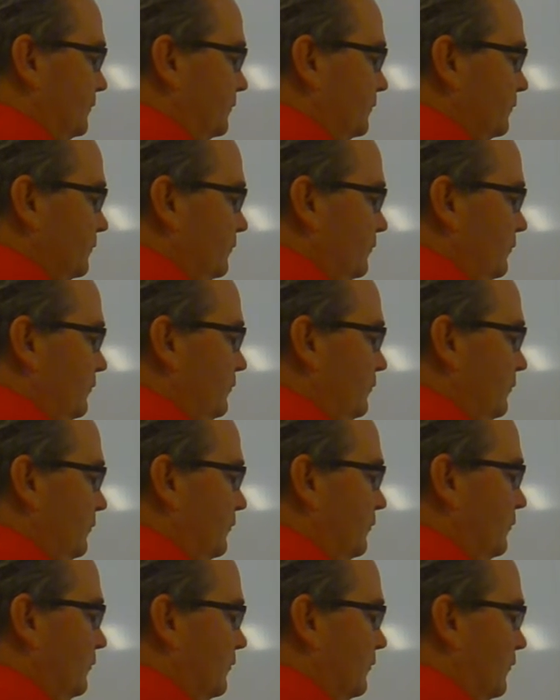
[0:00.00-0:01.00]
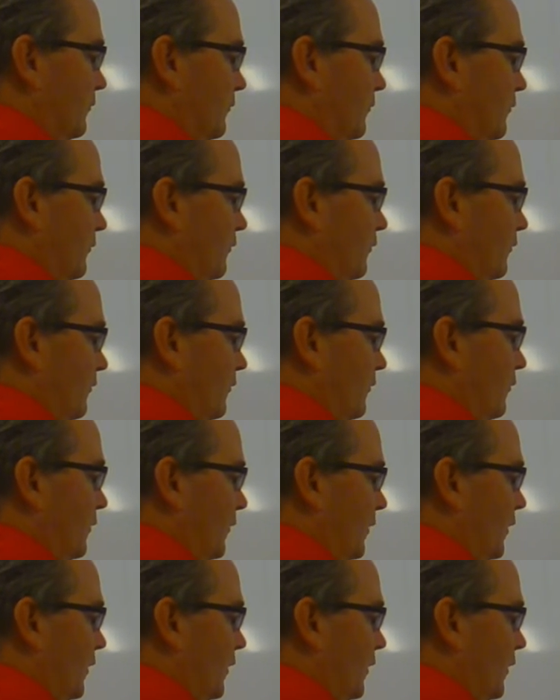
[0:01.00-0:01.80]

[no speech]